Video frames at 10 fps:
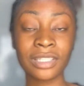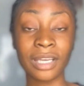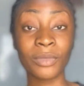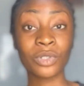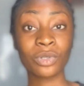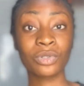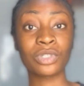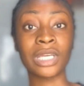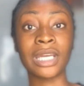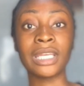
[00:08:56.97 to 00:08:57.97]
I'm also going to
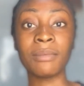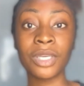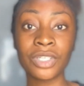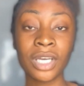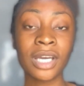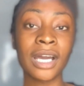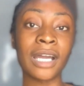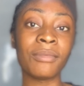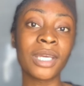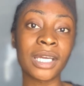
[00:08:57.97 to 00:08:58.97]
share an image and
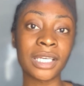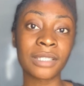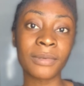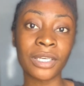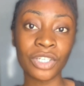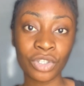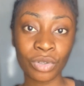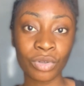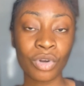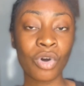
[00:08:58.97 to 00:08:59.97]
make an explanation
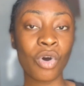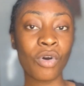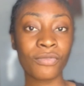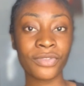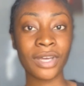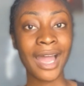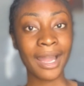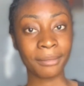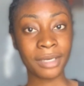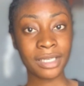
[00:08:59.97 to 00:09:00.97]
of the
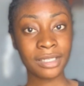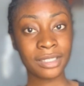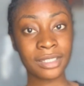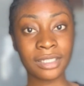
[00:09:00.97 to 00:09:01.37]
akpi seed.